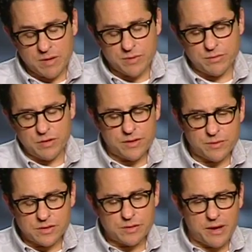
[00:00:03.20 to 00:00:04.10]
it was a movie that
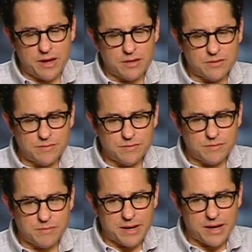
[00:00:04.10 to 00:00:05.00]
was inspired
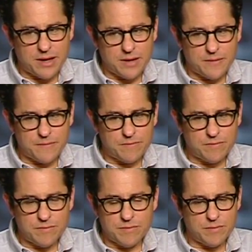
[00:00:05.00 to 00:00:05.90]
by,
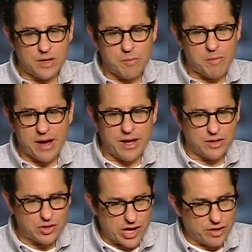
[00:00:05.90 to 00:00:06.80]
you know,
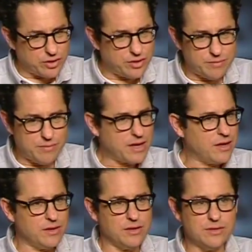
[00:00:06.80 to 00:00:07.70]
my childhood
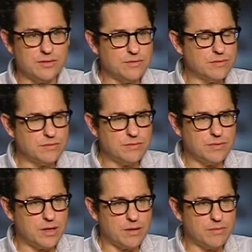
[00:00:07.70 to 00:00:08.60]
making these,
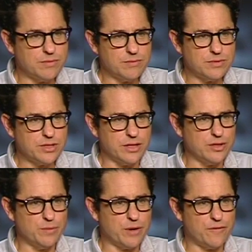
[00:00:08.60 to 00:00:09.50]
you know, silly
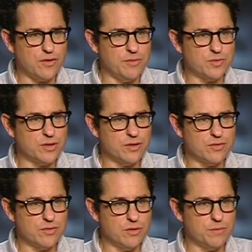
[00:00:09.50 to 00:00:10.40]
Super 8 films with a
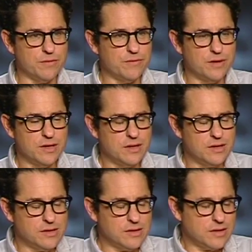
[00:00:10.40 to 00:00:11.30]
group of
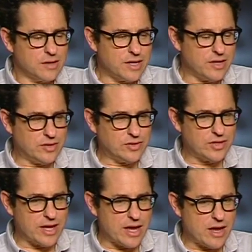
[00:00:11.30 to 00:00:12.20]

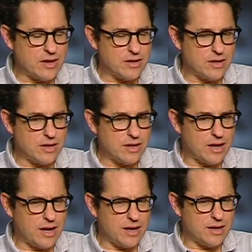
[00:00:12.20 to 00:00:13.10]
kids, and
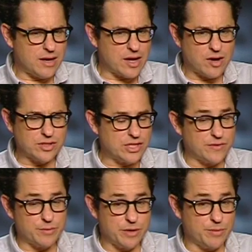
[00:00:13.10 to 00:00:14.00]
I called
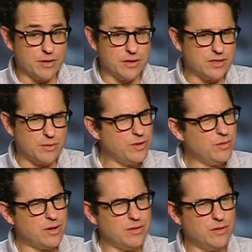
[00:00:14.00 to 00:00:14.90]
Steven Spielberg and said, "Would
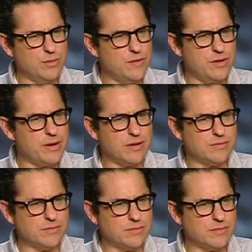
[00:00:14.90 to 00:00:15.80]
you want to do a movie about
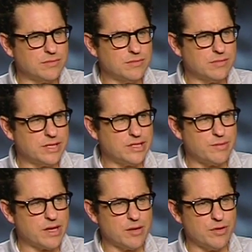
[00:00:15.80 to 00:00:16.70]
kids
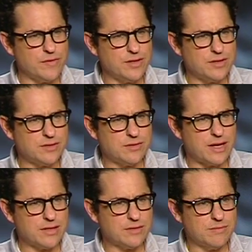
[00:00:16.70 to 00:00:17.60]
making movies
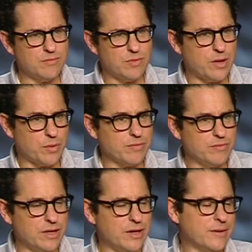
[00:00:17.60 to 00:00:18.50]
as when they were,
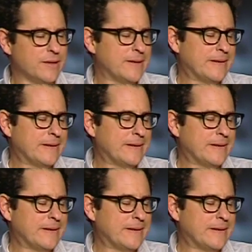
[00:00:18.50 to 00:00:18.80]
you know,